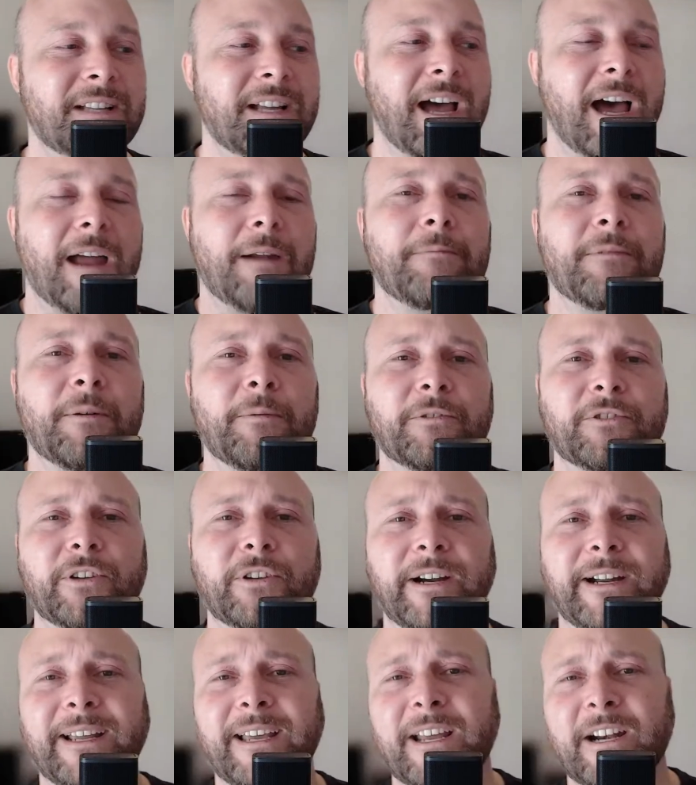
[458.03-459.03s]
Item number
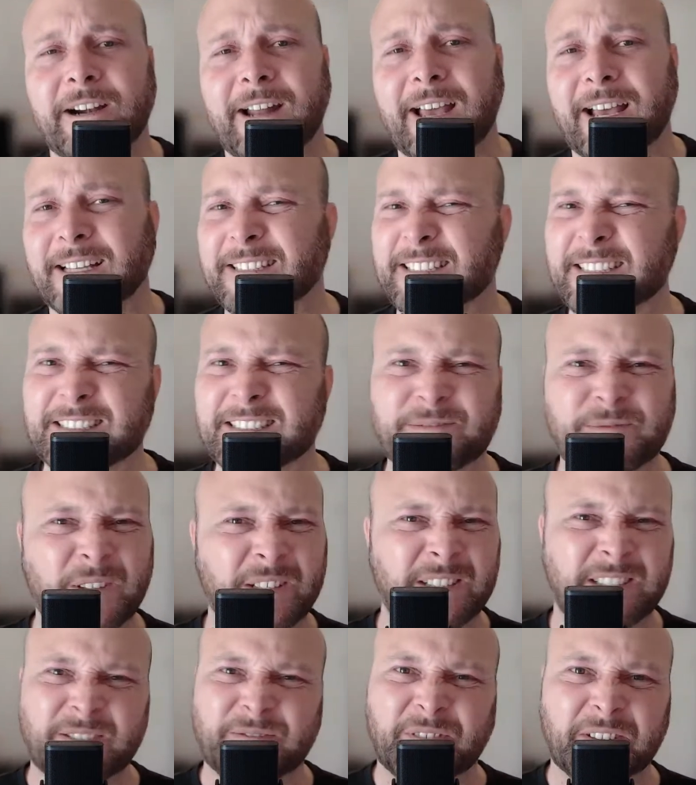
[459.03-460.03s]
3, internet. It's
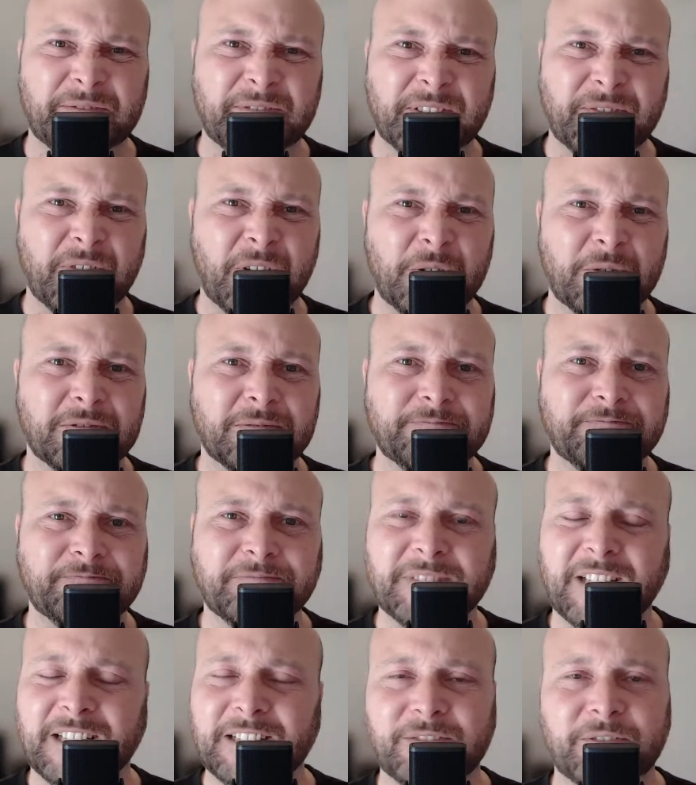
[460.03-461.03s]
50-50, folks.
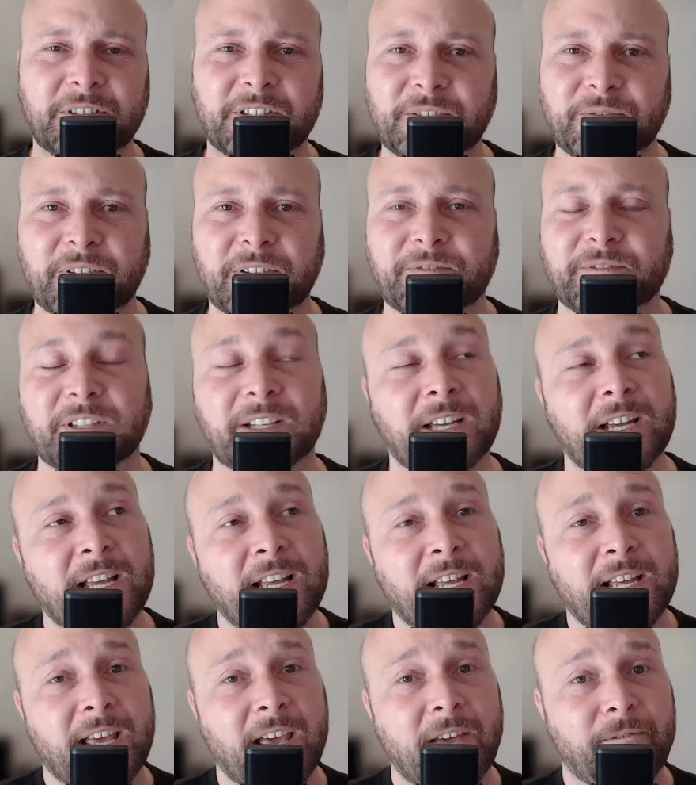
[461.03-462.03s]
It's 50-50.
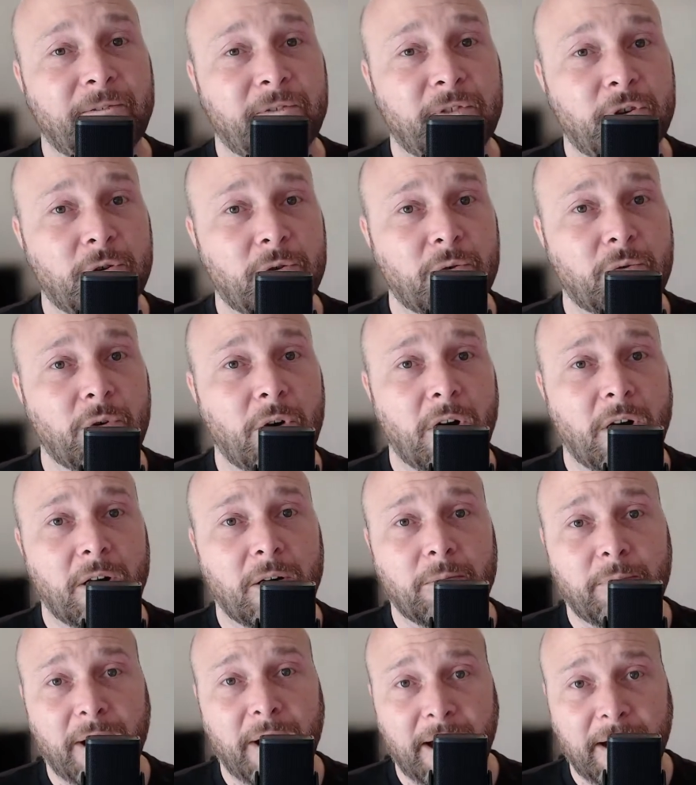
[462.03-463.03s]
If you are
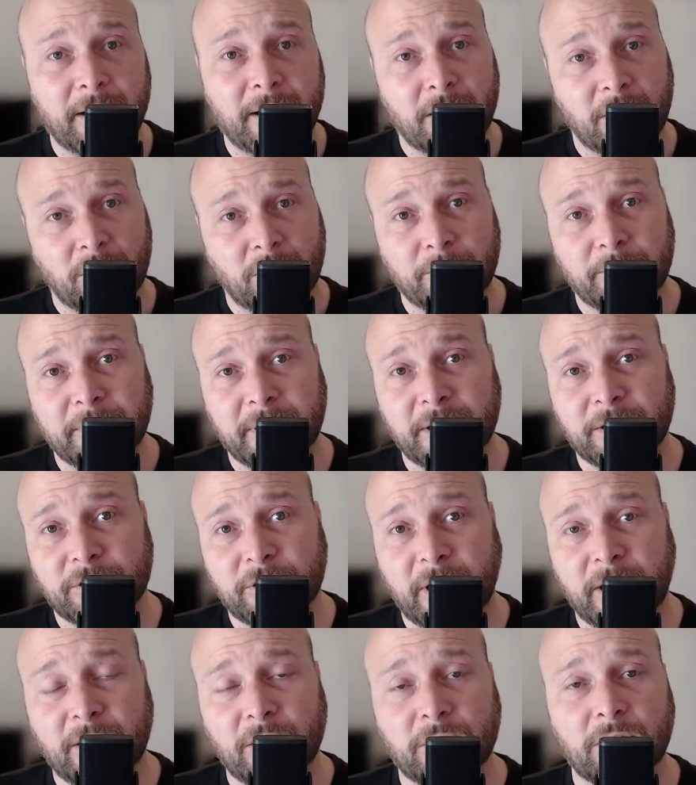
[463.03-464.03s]
buying a home in
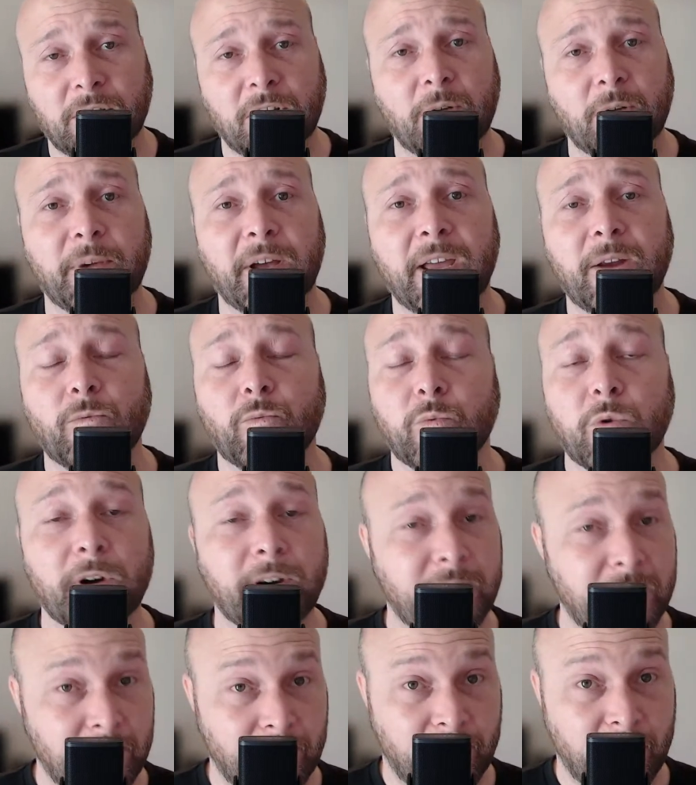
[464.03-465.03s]
Tryon, Oklahoma, and
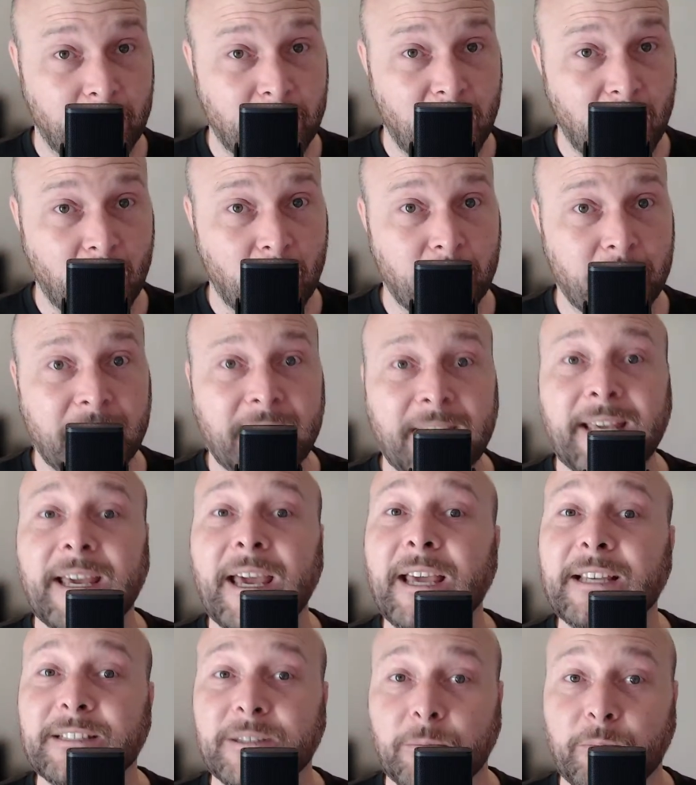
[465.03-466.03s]
working from home
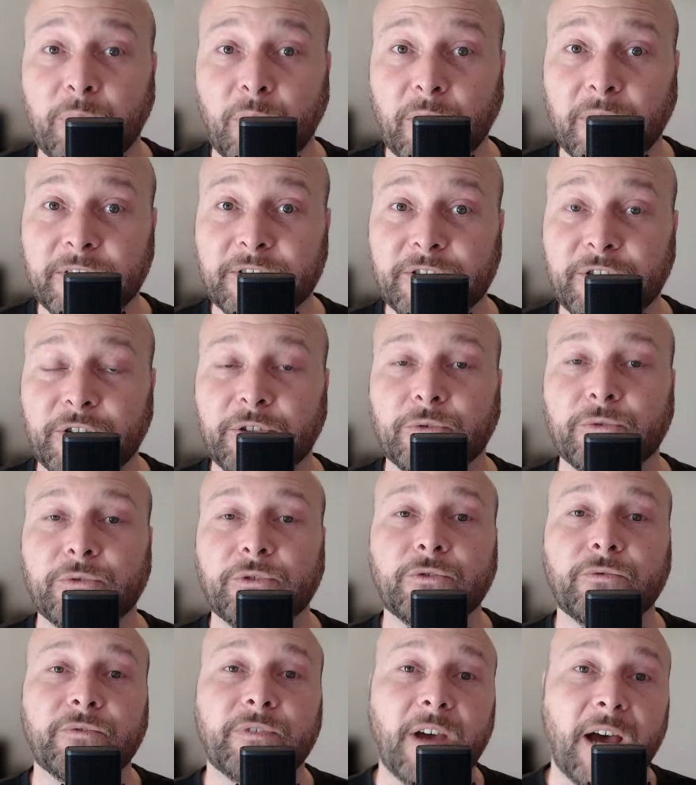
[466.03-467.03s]
is important to you,
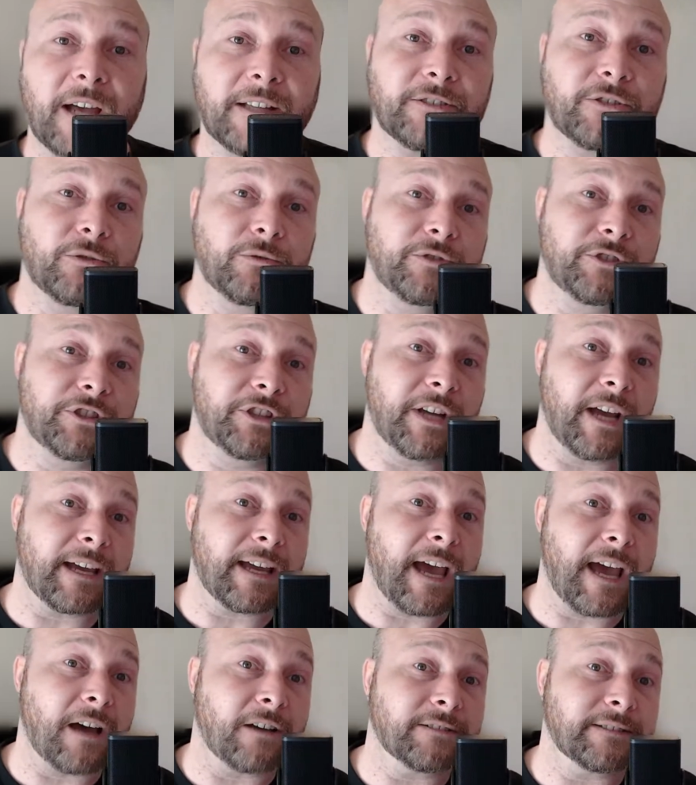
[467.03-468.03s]
you've got to check
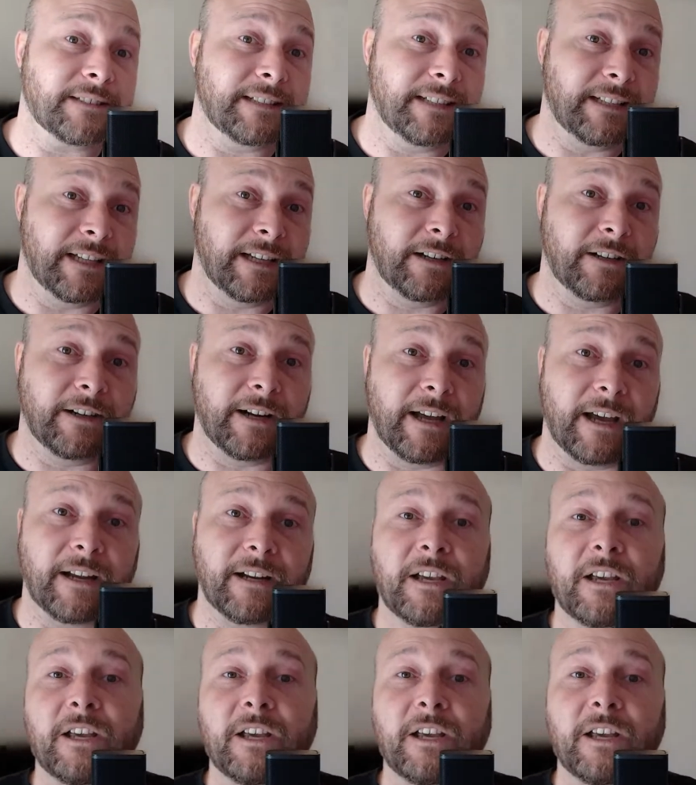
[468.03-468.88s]
out the internet.